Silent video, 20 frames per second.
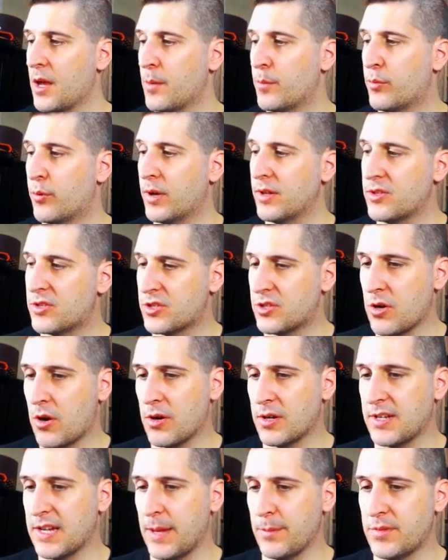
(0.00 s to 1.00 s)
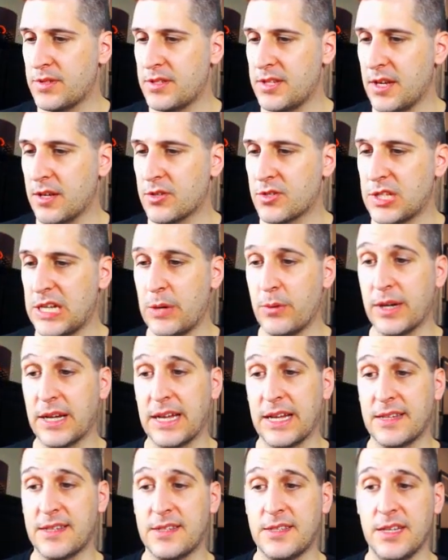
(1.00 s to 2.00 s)
print star times 6, so now we're going to
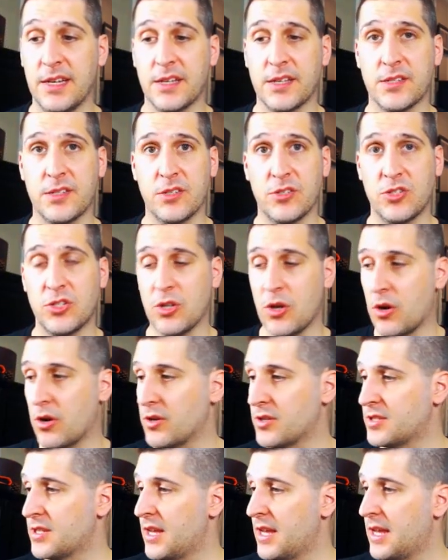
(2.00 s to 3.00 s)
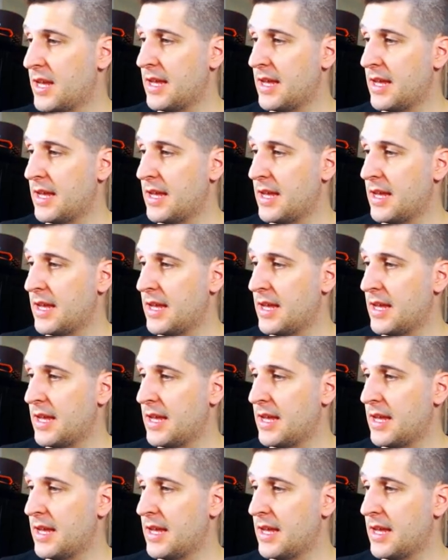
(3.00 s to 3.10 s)
get 6 stars.